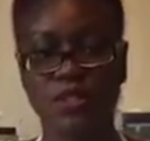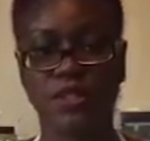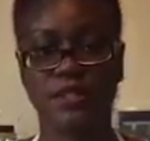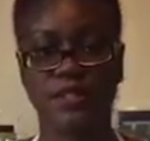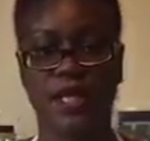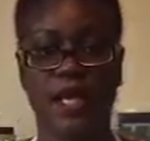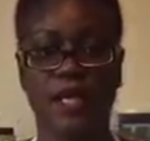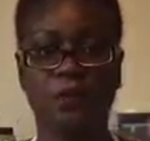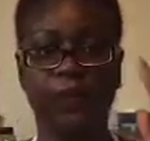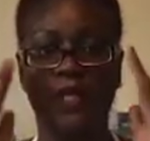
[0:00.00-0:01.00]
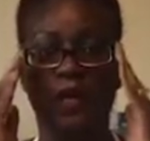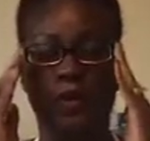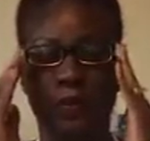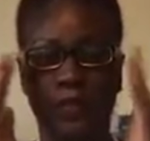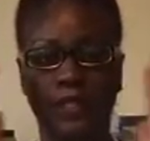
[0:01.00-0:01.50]
today we are
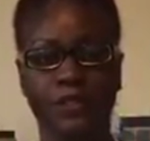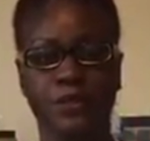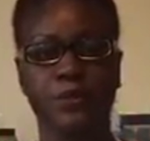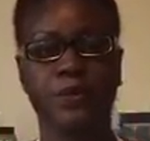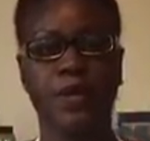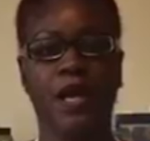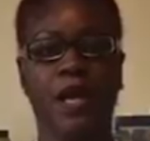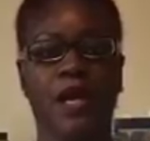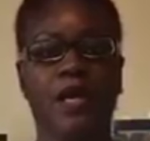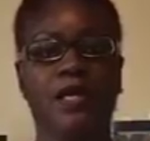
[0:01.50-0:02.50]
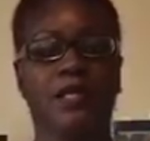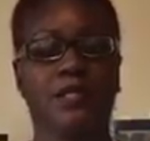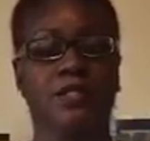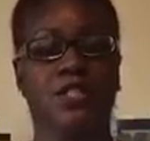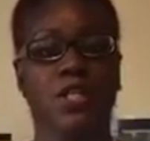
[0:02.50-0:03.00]
going to
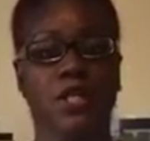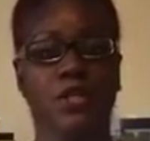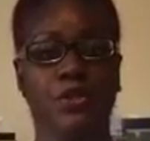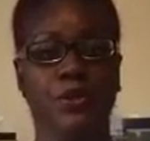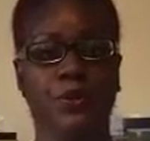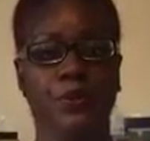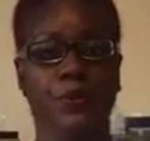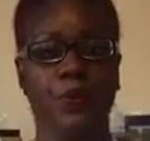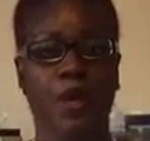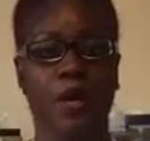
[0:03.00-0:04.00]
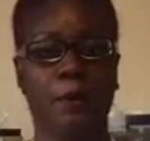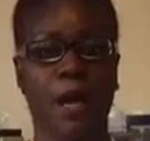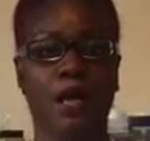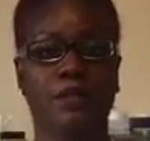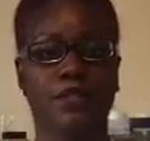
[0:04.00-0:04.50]
continue
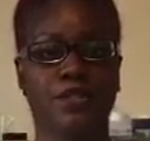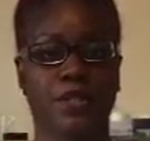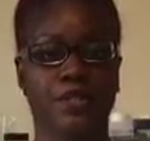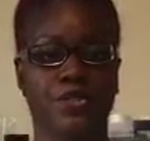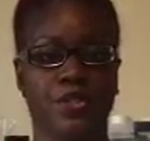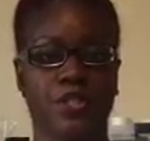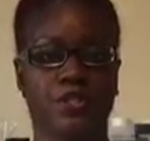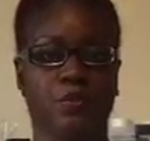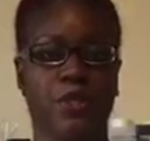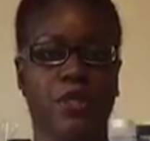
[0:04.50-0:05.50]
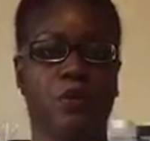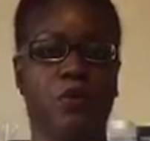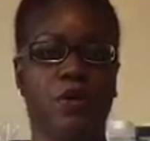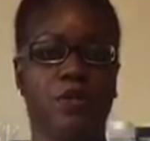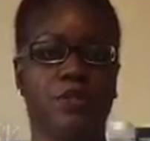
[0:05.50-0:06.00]
our discussion this week
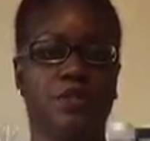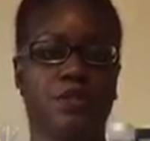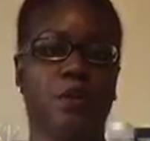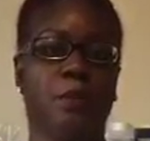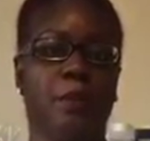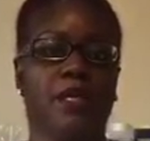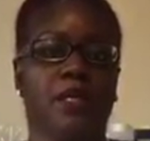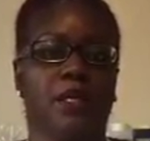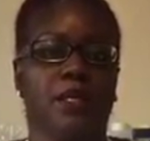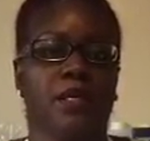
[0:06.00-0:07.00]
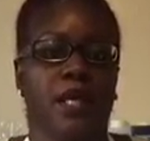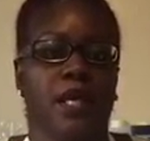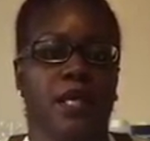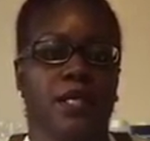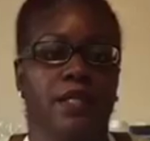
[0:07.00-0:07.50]
on soap making
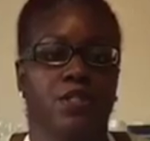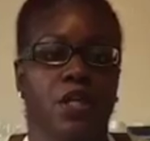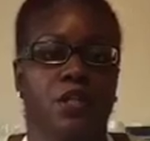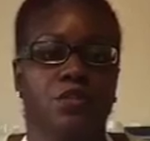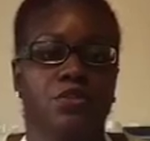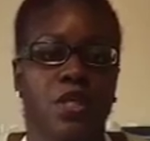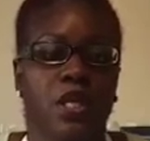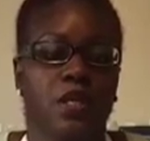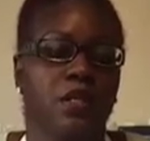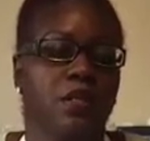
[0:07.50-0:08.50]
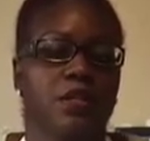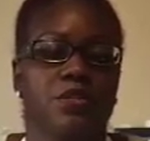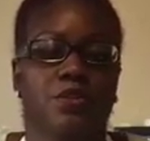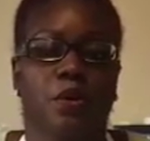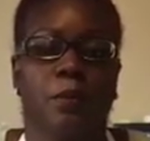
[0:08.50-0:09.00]
and understanding the
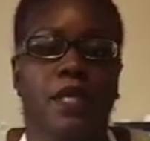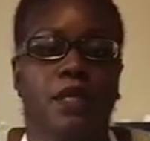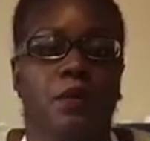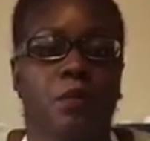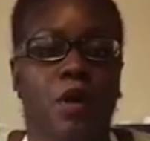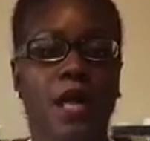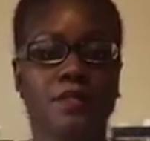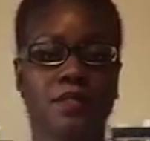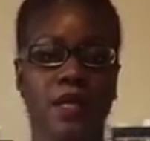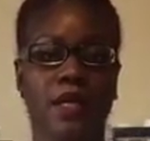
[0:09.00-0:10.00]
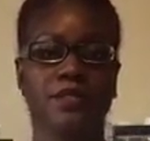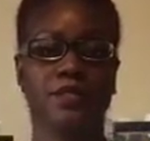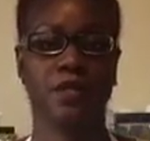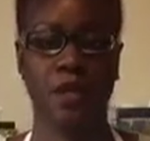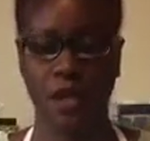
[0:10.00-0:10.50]
soap making process.